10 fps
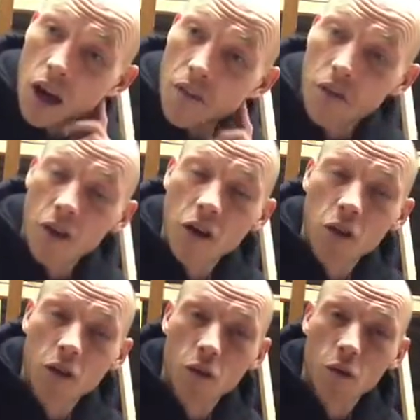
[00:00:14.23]
if I
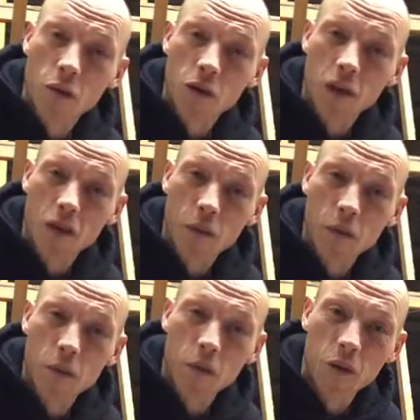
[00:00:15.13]
used all the stuff that
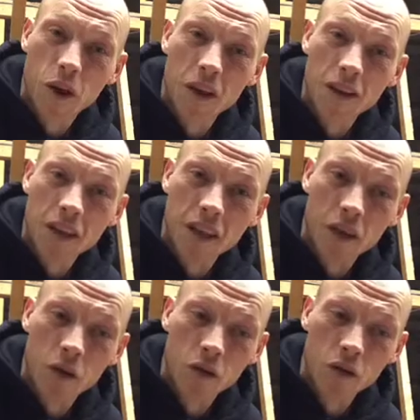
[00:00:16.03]
I see
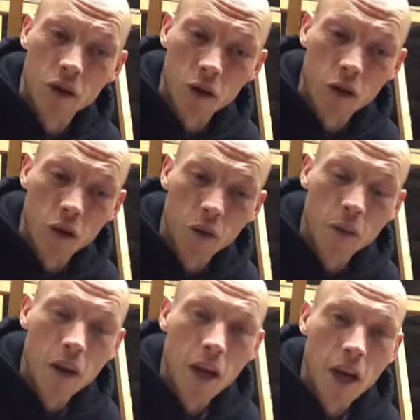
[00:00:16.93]
on YouTube,
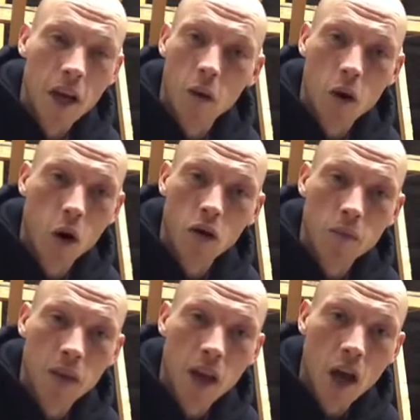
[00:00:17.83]
it would cost
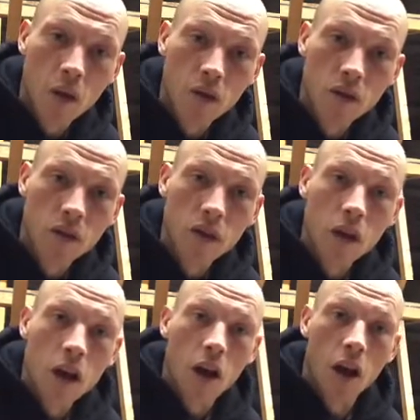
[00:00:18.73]
me loads.
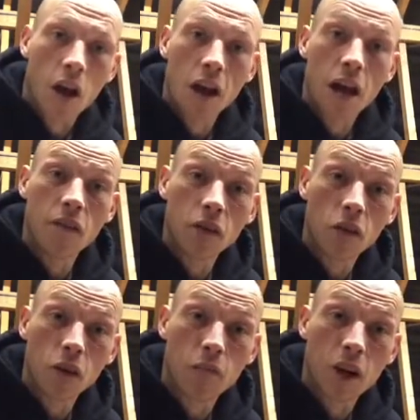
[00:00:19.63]
Like, I can't even
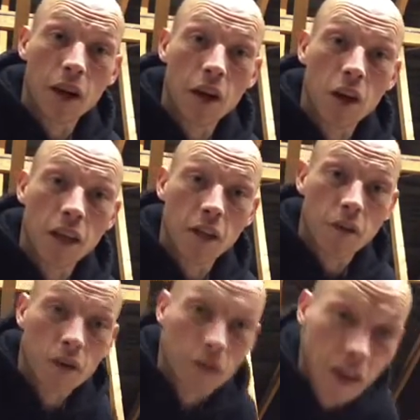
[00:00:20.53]
use braided hook links
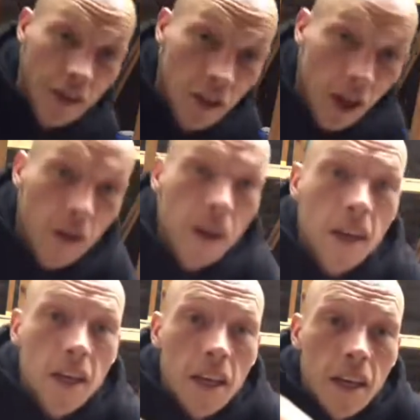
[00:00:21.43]
where I fish. So
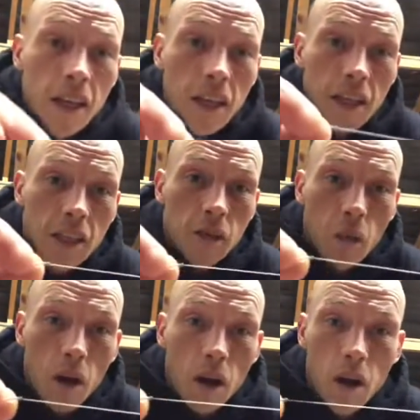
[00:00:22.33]
this is
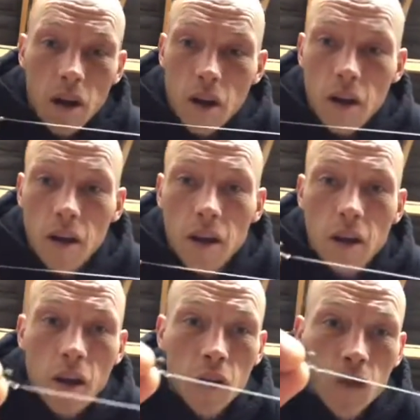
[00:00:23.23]
what
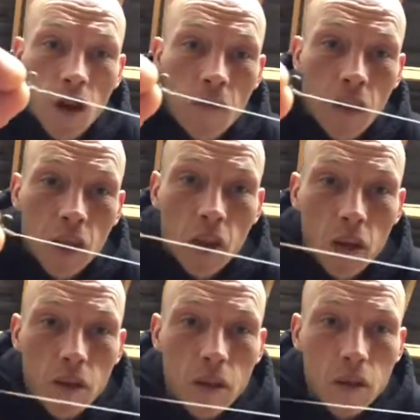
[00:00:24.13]
I generally
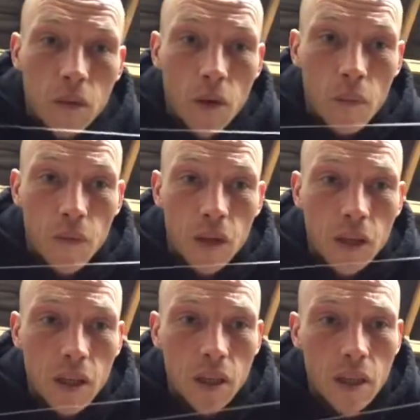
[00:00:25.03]
use where I'm
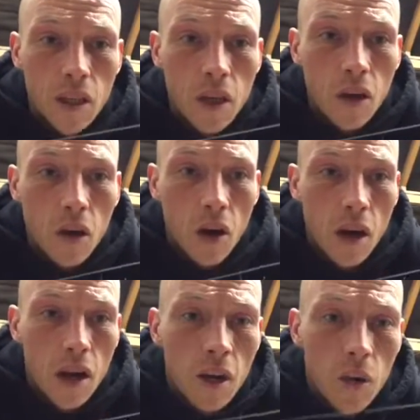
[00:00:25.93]
fishing. Got
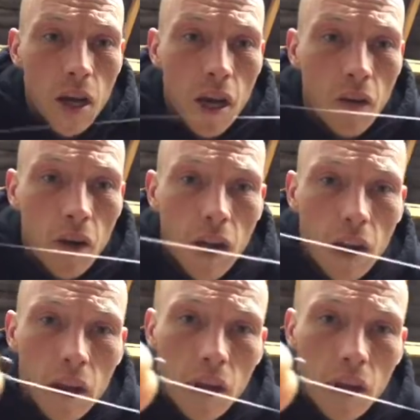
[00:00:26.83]
a little kicker on it,